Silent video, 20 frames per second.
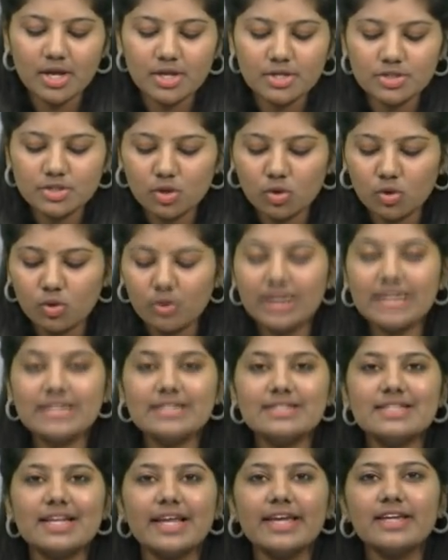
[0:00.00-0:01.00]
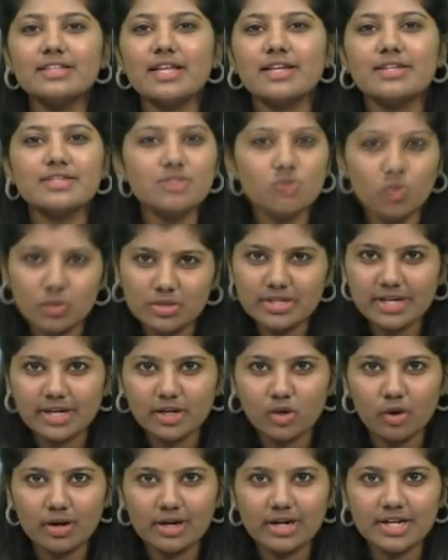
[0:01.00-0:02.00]
So it is like there is no
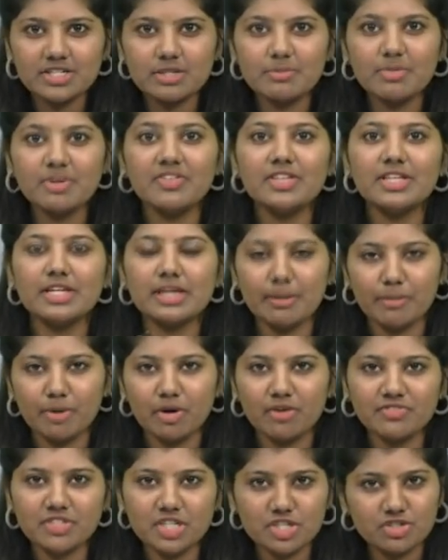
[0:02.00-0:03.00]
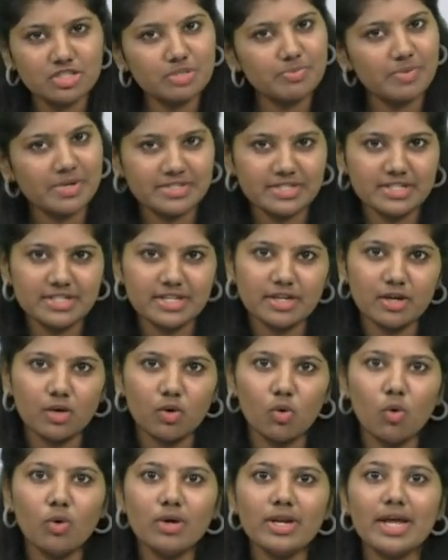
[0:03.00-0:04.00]
direct correlation between the number of judges present in a
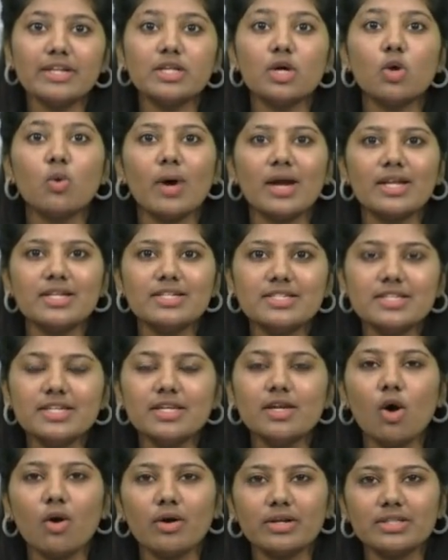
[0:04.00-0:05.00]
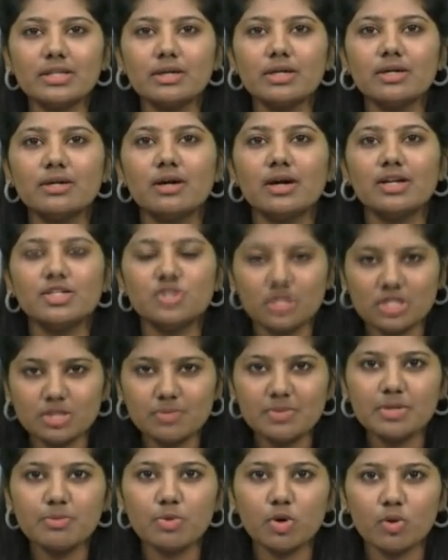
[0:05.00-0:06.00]
court and the quality or the
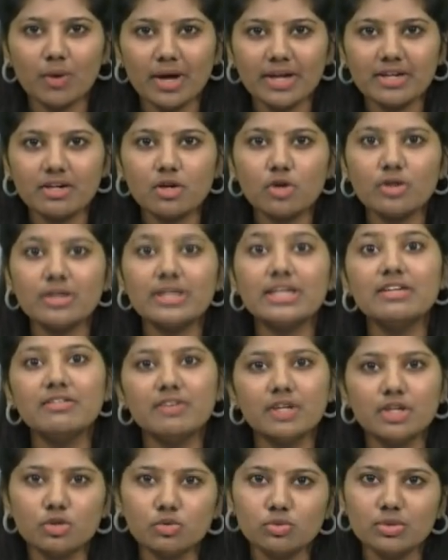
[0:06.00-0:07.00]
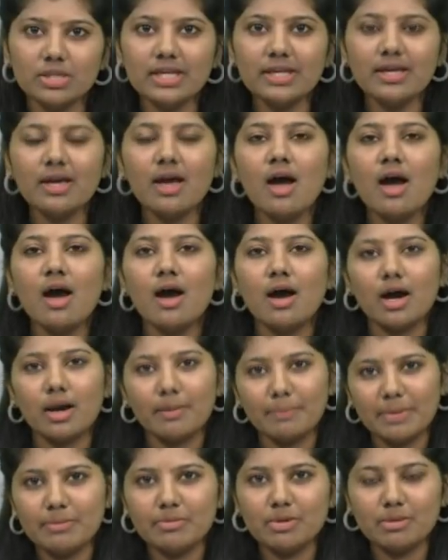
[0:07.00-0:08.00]
judgment provided or delivered to the
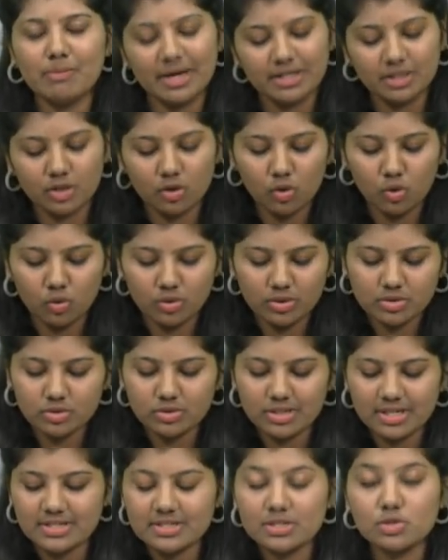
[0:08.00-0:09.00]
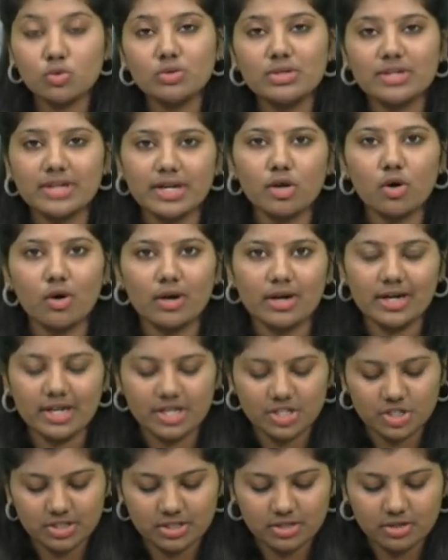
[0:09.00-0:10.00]
people by the court. So there is no direct
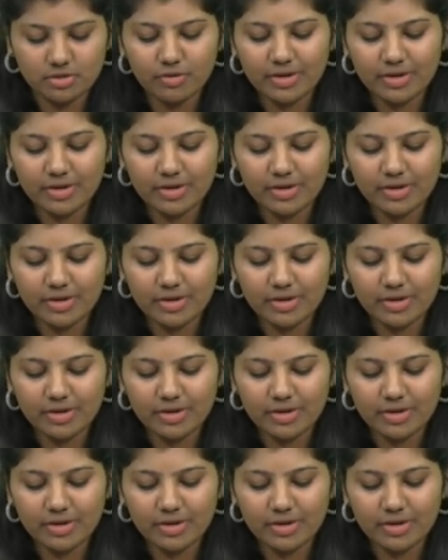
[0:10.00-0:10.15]
correlation.